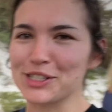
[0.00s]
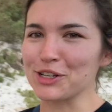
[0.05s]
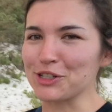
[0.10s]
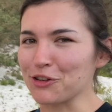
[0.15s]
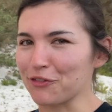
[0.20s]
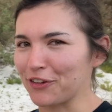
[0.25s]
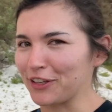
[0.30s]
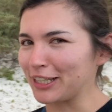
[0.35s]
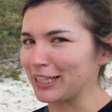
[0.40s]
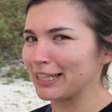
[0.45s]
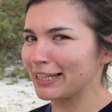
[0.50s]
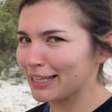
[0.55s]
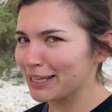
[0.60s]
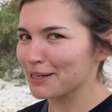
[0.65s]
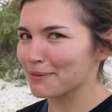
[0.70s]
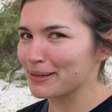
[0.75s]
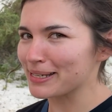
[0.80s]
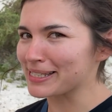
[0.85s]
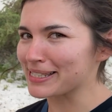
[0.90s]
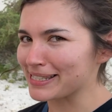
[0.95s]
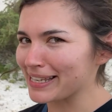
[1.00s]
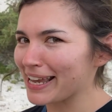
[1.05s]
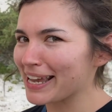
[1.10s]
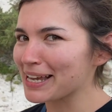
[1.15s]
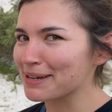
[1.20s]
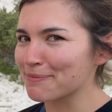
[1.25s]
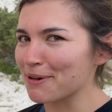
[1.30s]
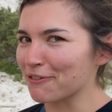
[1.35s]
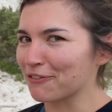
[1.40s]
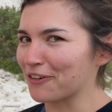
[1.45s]
good to feel a little bit sick
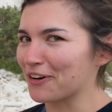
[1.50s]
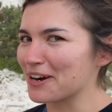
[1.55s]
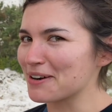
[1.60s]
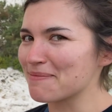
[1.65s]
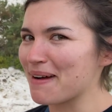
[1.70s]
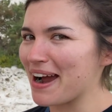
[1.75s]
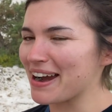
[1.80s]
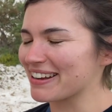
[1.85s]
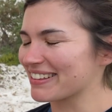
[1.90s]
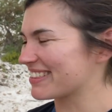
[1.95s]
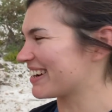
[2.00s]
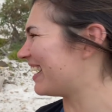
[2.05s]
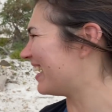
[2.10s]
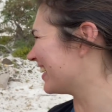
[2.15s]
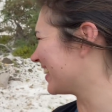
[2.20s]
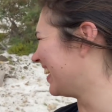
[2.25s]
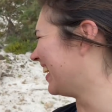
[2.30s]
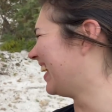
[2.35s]
before a marathon.